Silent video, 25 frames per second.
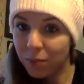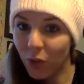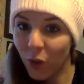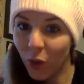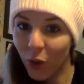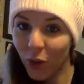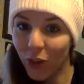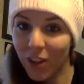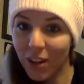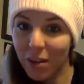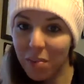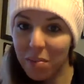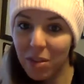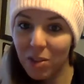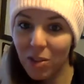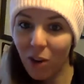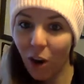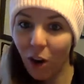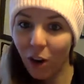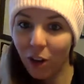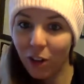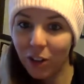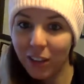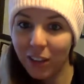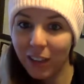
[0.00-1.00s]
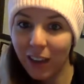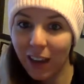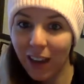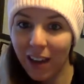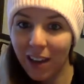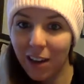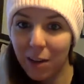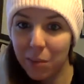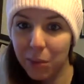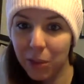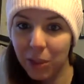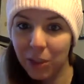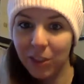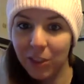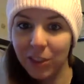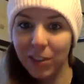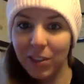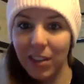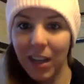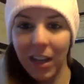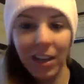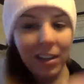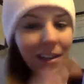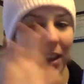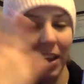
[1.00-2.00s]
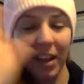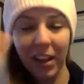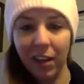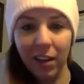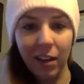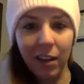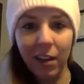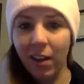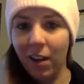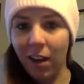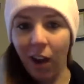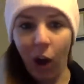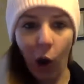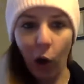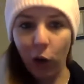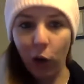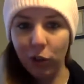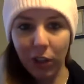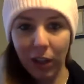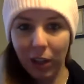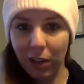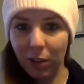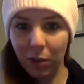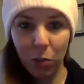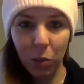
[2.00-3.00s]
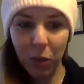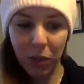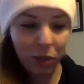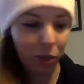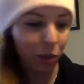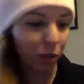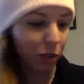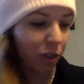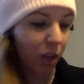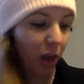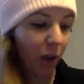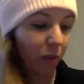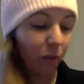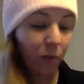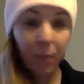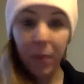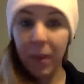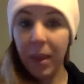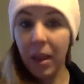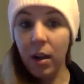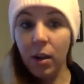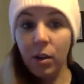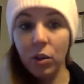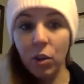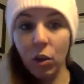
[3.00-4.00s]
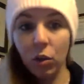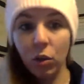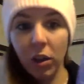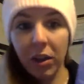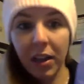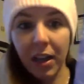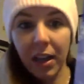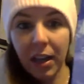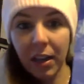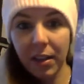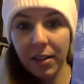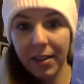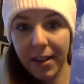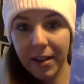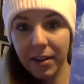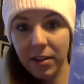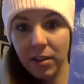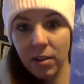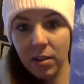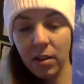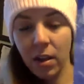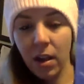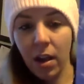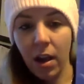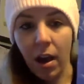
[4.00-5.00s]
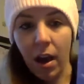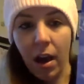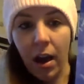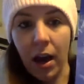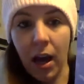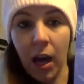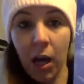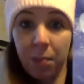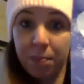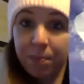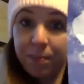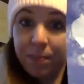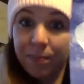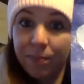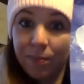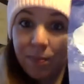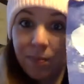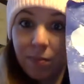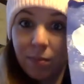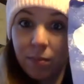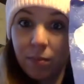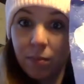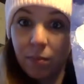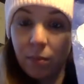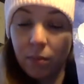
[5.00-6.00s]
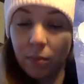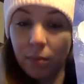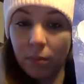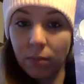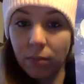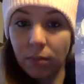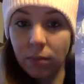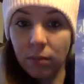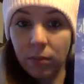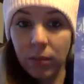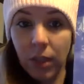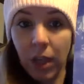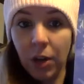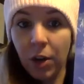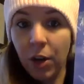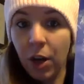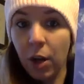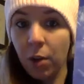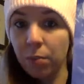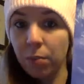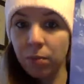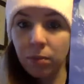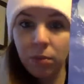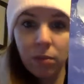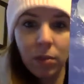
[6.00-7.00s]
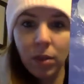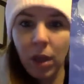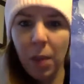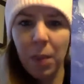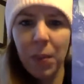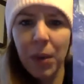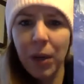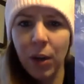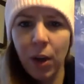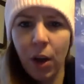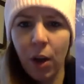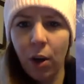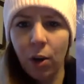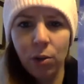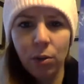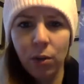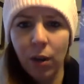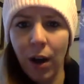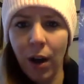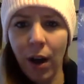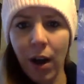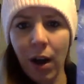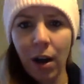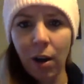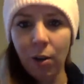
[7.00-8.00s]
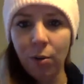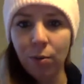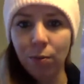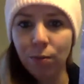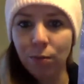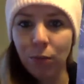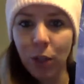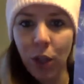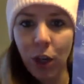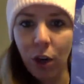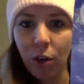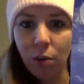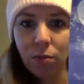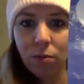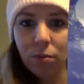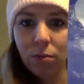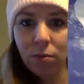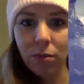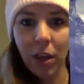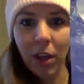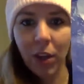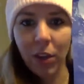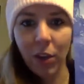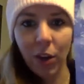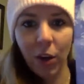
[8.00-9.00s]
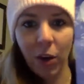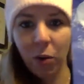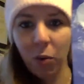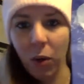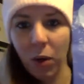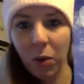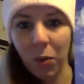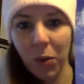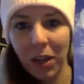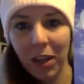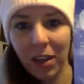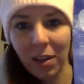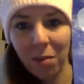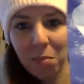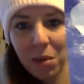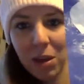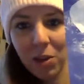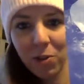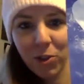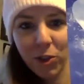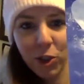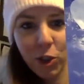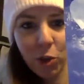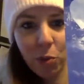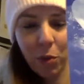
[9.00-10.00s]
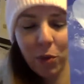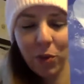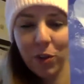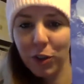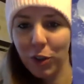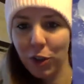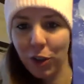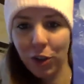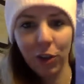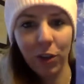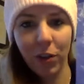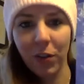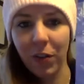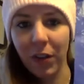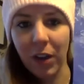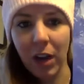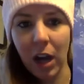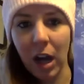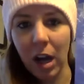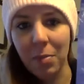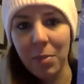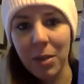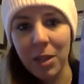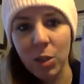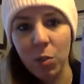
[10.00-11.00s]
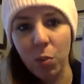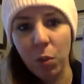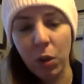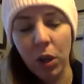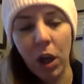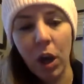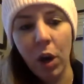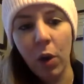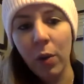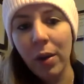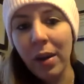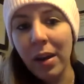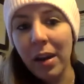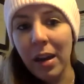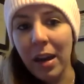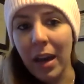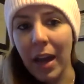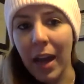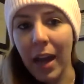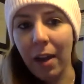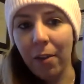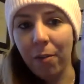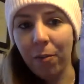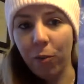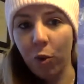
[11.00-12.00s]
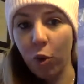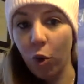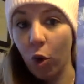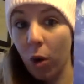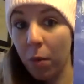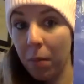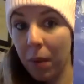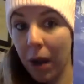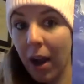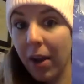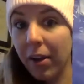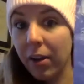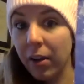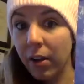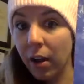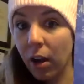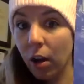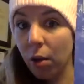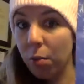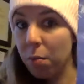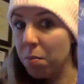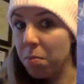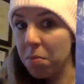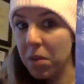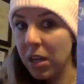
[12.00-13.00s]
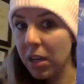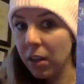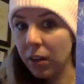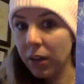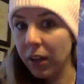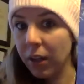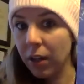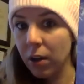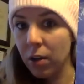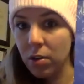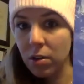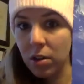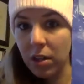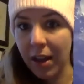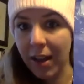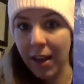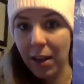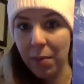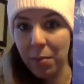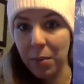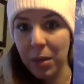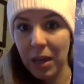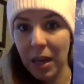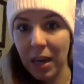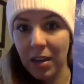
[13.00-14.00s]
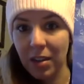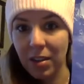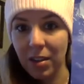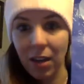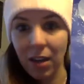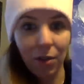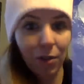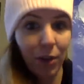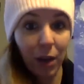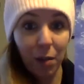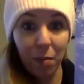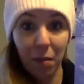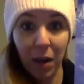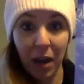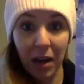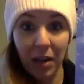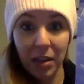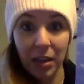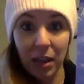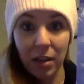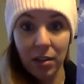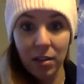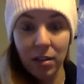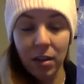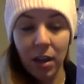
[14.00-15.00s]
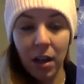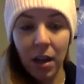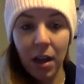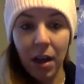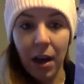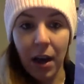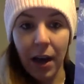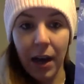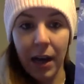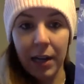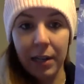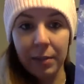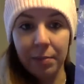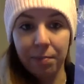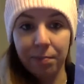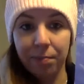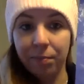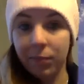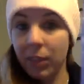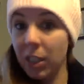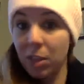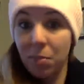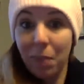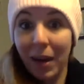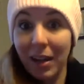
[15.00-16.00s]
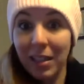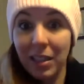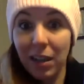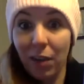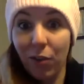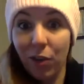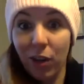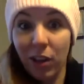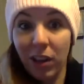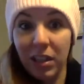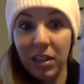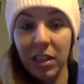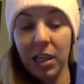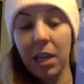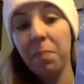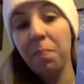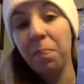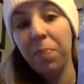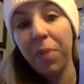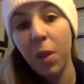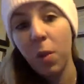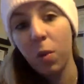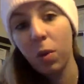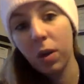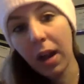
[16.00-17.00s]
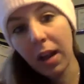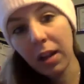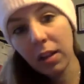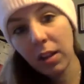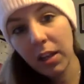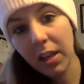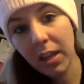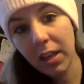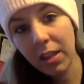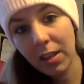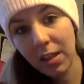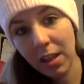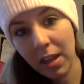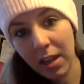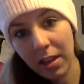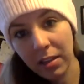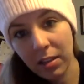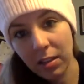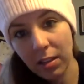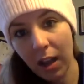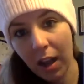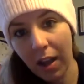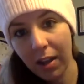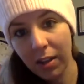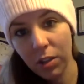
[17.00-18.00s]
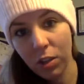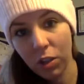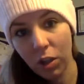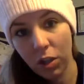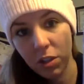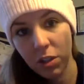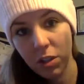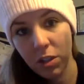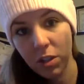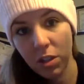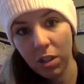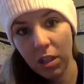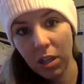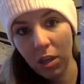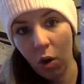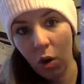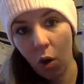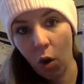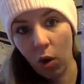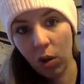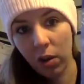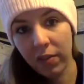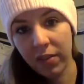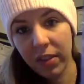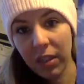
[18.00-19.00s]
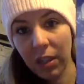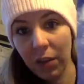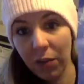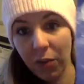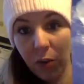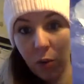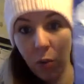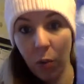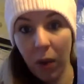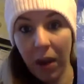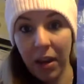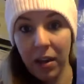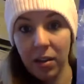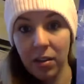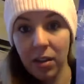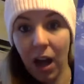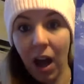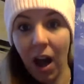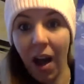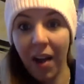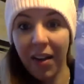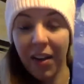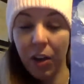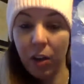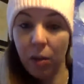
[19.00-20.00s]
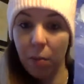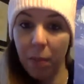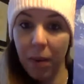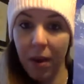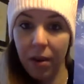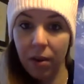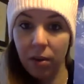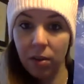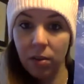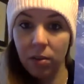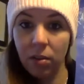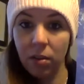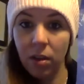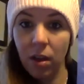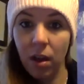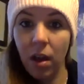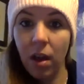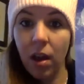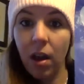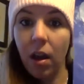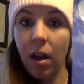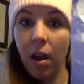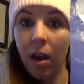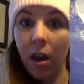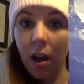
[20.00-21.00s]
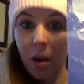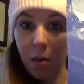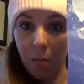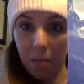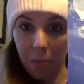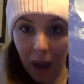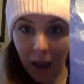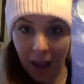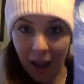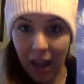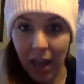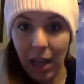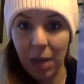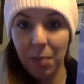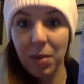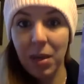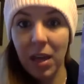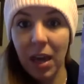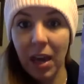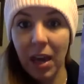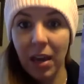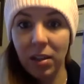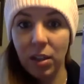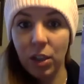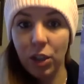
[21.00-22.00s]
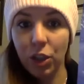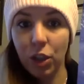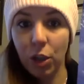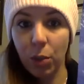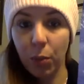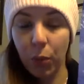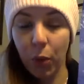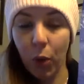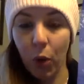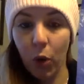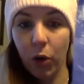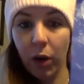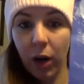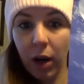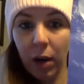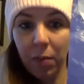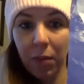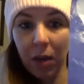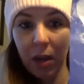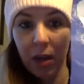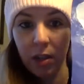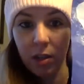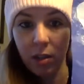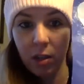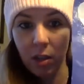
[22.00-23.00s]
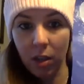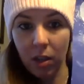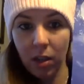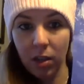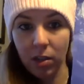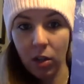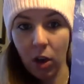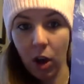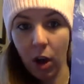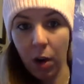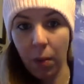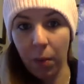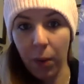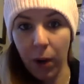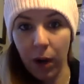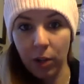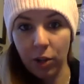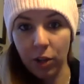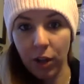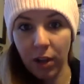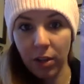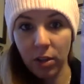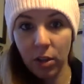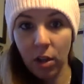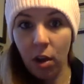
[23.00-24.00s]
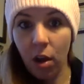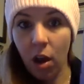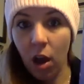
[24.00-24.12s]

Their theme is Arctic animals and Arctic winter stuff. So looking at this, I don't know, let me know, either when we meet for supervision or in the comments below, if your mind immediately goes to ABA stuff like mine does, because mine definitely did. When I look at this, I start to see all of the different ways I could build my ABA teaching program into this art project.